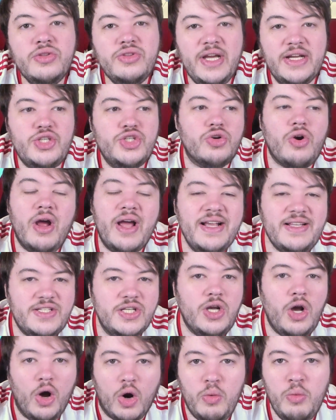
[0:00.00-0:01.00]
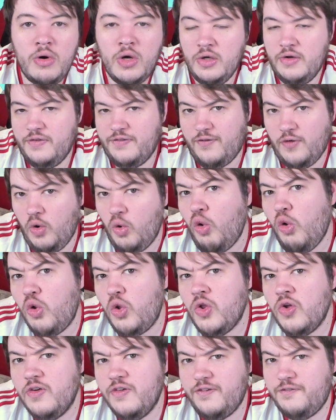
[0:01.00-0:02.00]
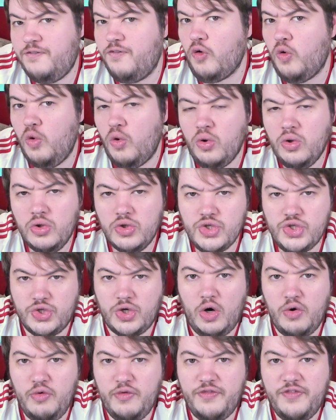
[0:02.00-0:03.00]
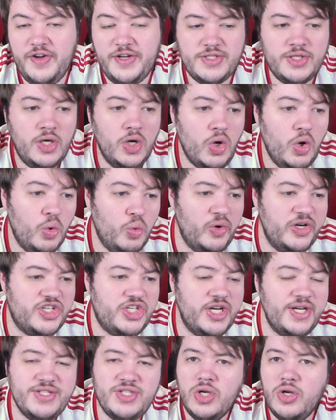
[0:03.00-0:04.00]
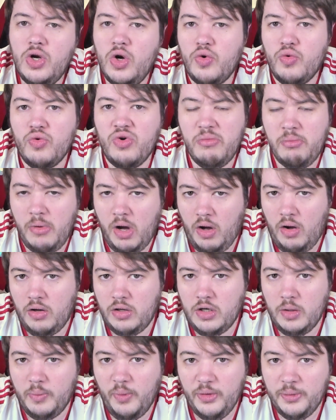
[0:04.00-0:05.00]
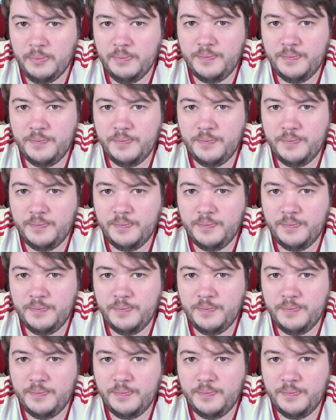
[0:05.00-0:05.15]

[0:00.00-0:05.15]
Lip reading: They tried to go for all 4 trophies, which is remarkable.